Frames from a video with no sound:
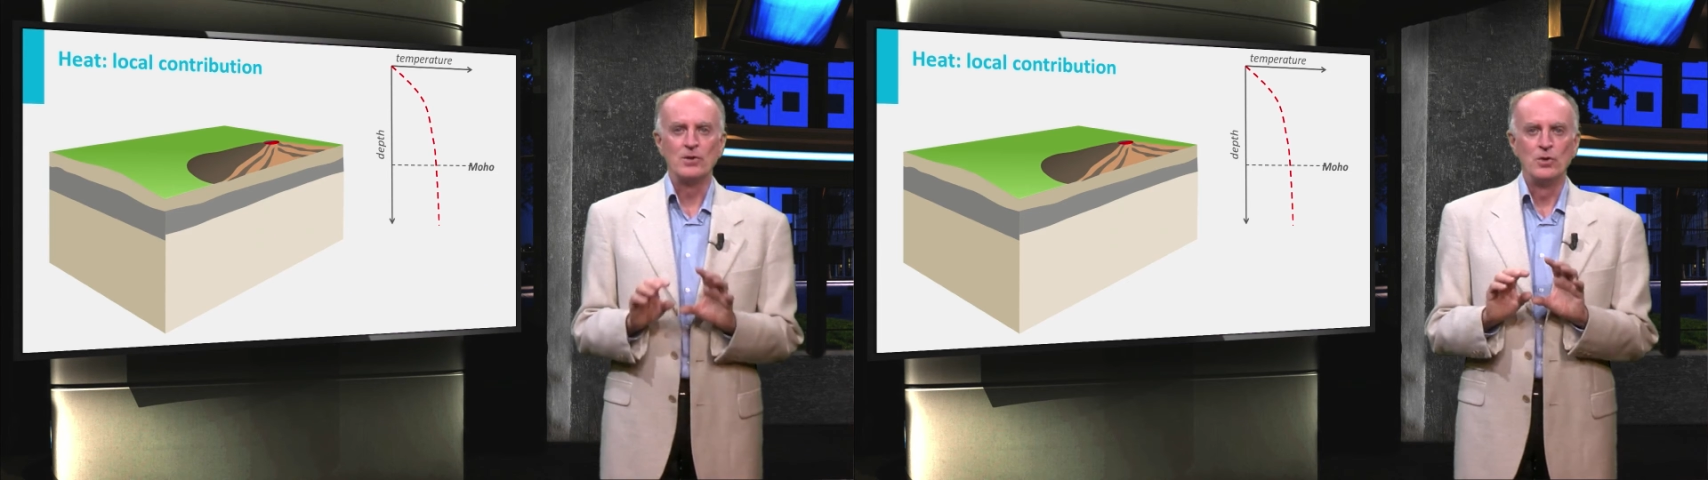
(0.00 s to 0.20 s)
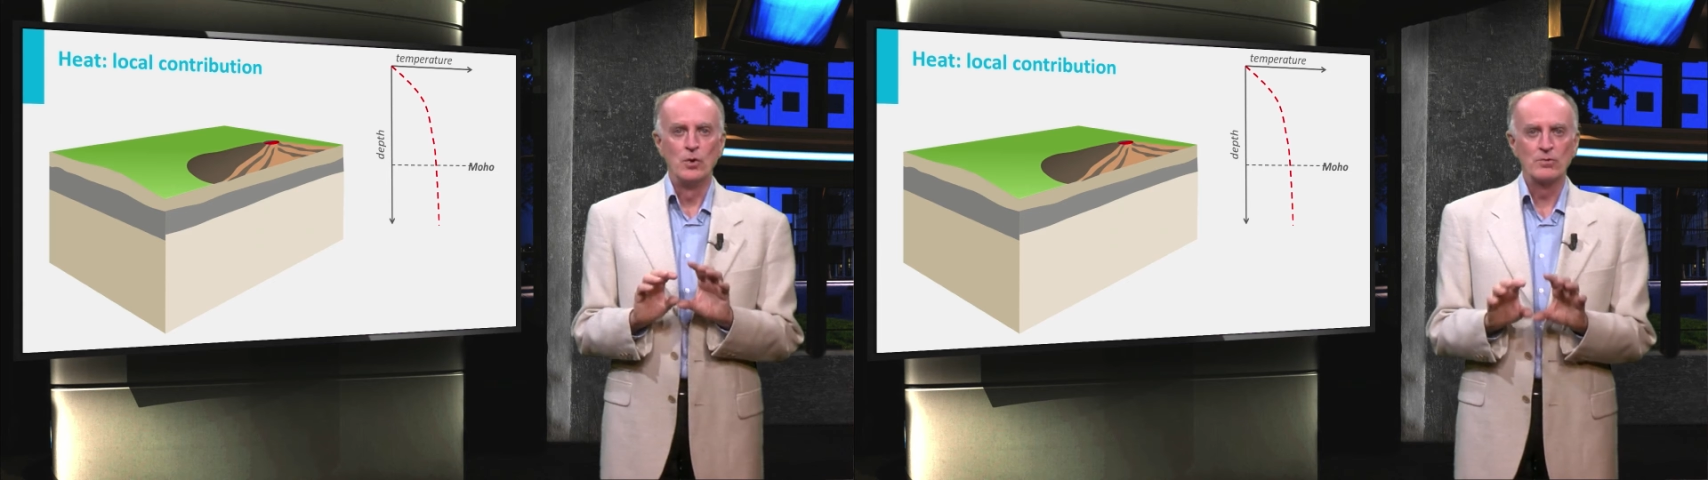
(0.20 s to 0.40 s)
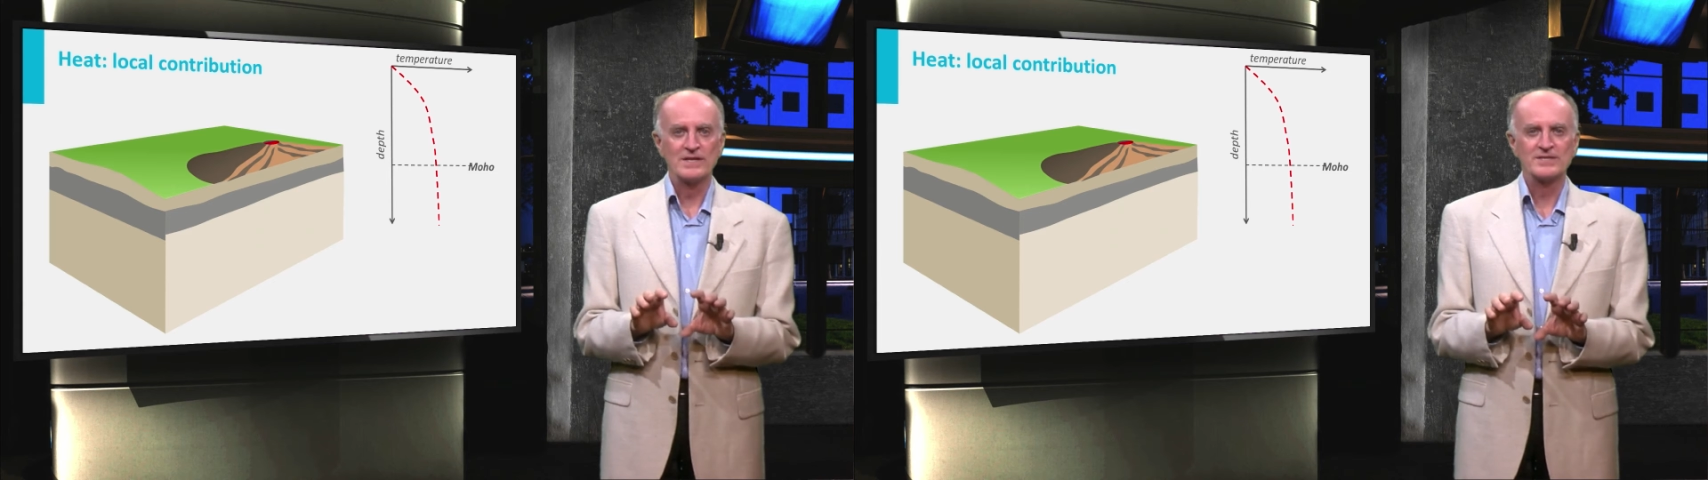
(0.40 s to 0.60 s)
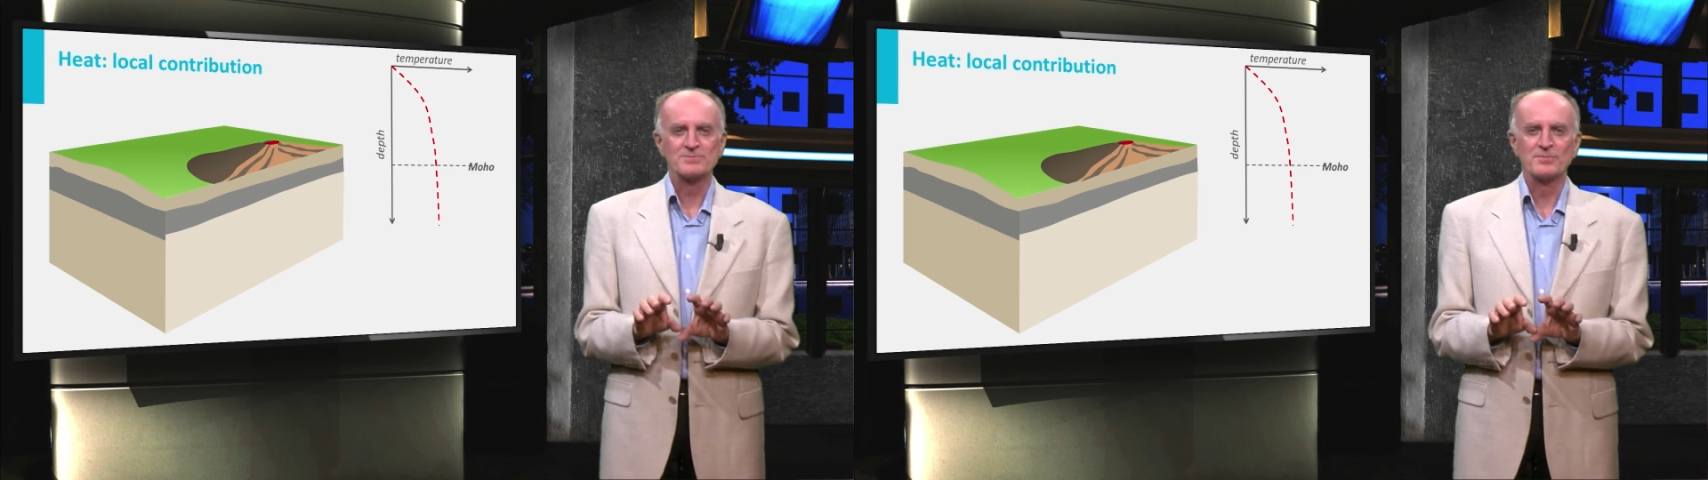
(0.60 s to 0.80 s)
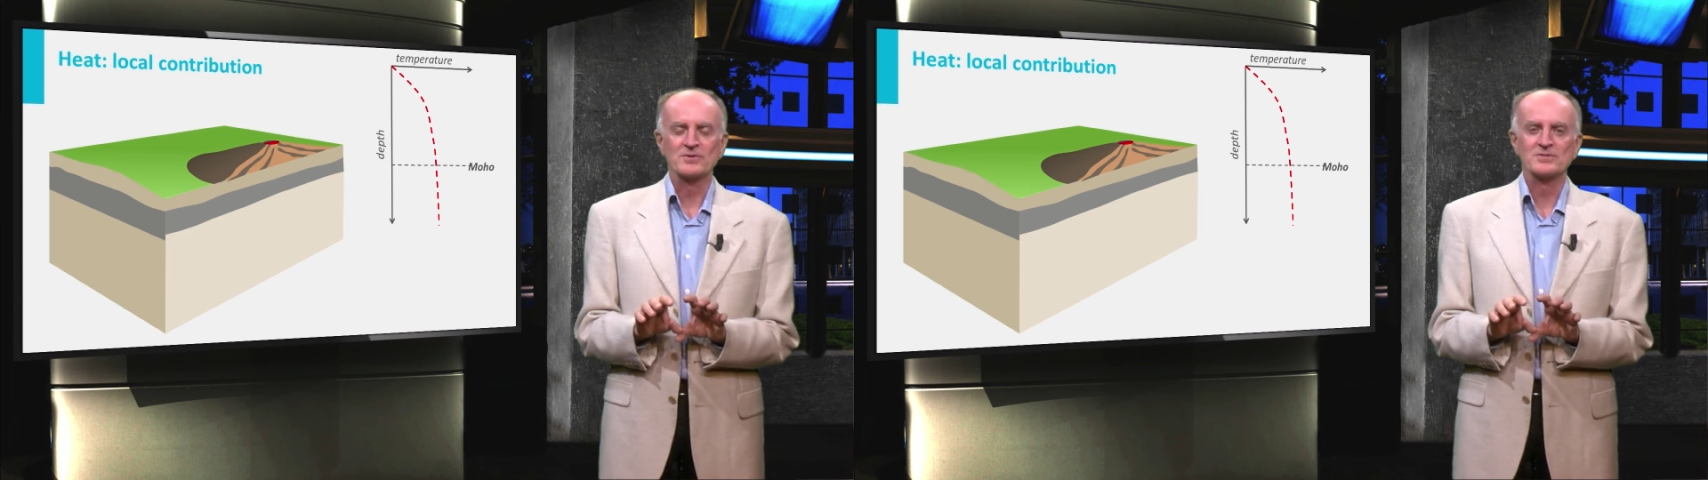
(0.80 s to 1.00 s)
local
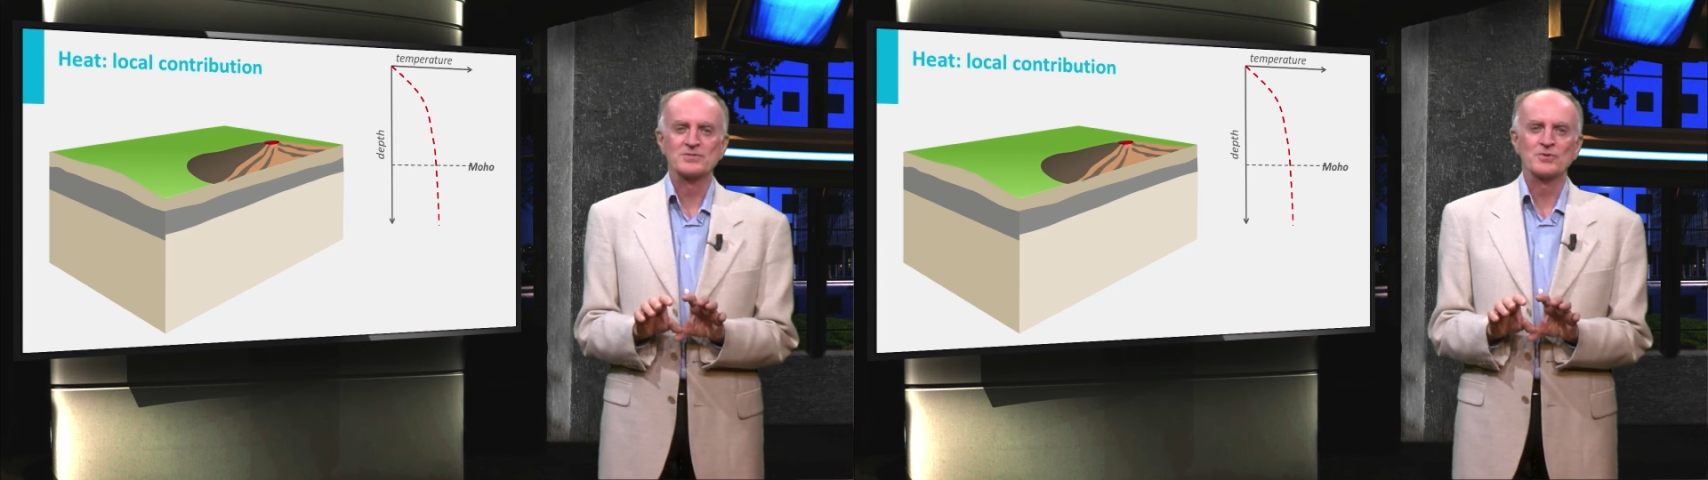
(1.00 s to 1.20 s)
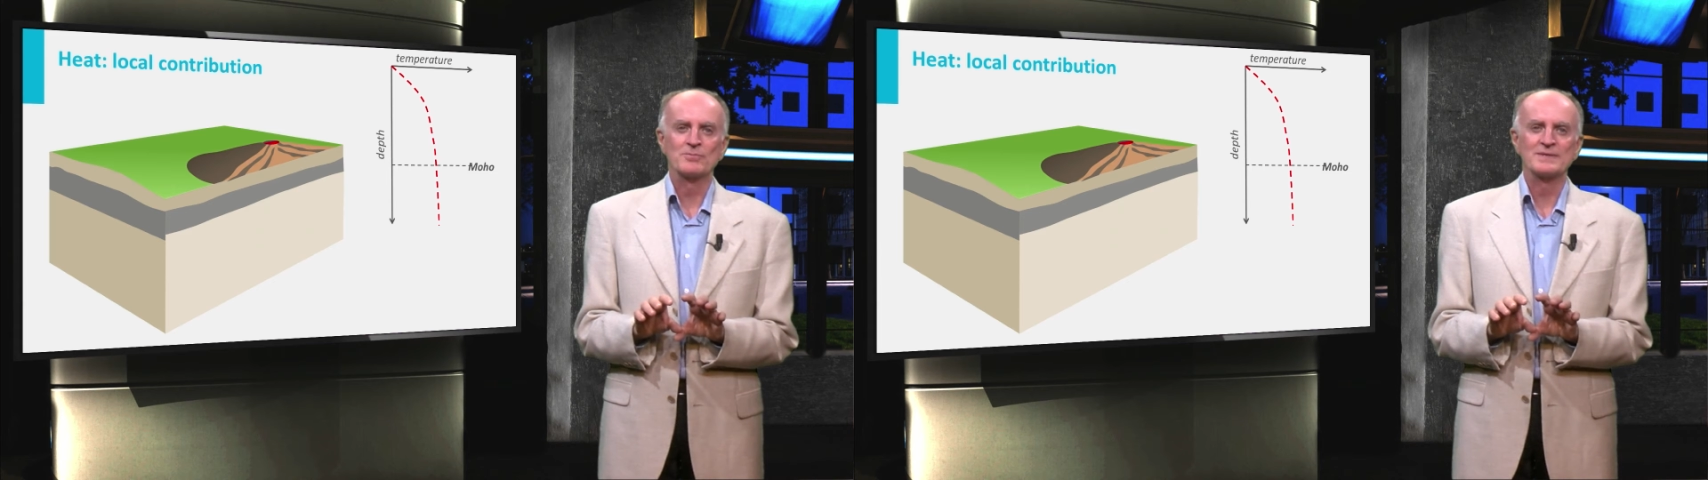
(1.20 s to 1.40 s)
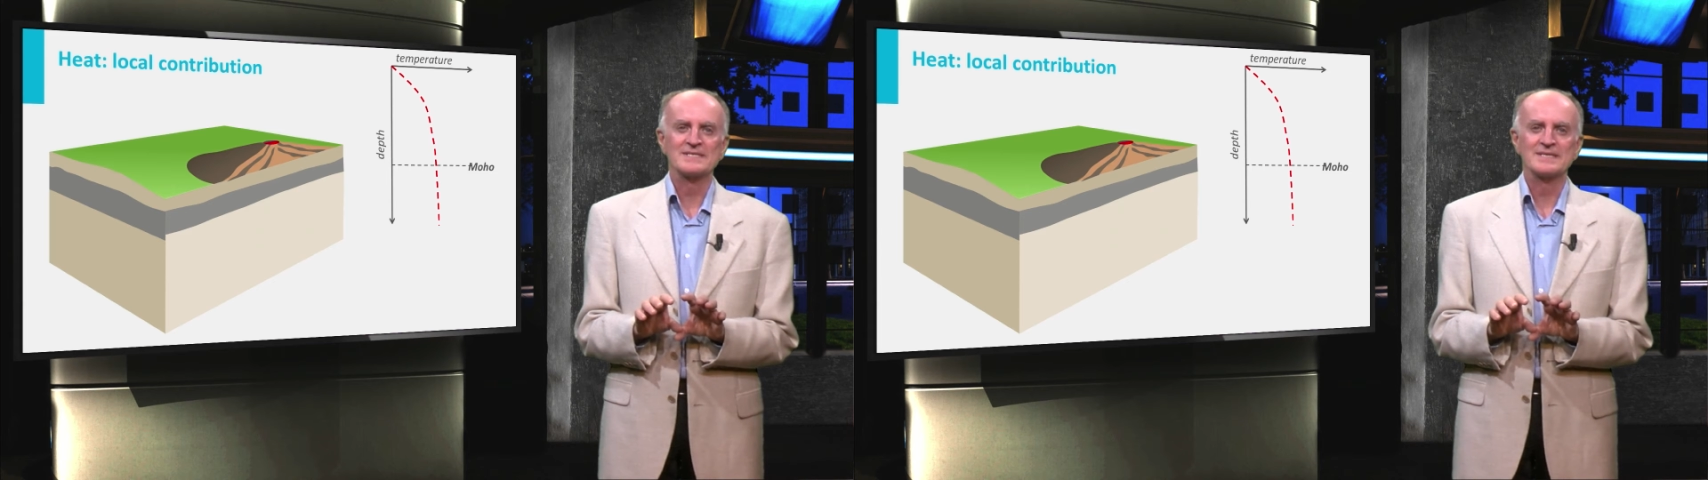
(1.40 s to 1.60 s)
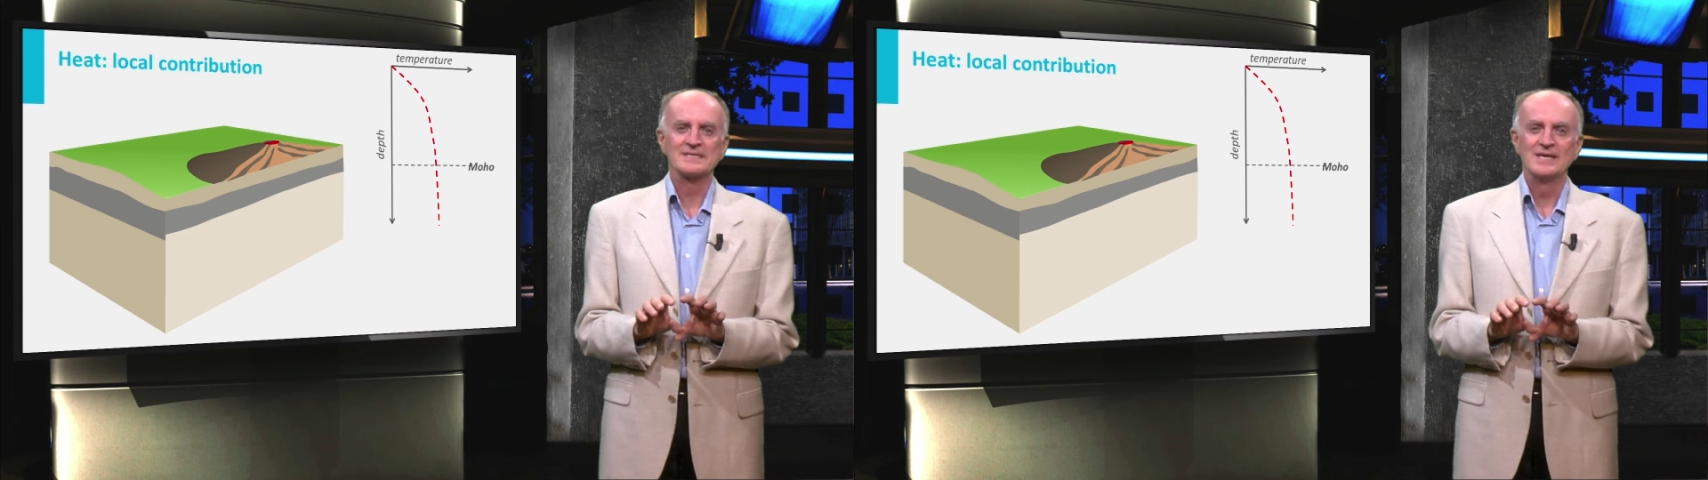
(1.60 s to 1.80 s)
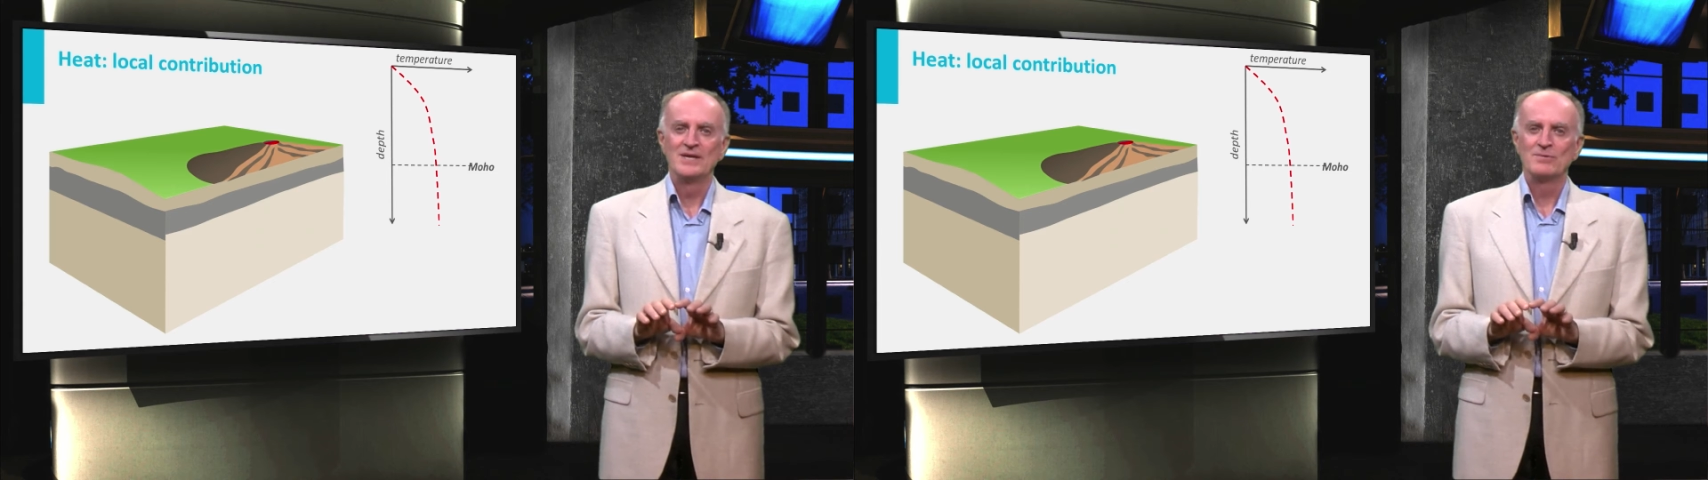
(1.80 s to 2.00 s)
disturbances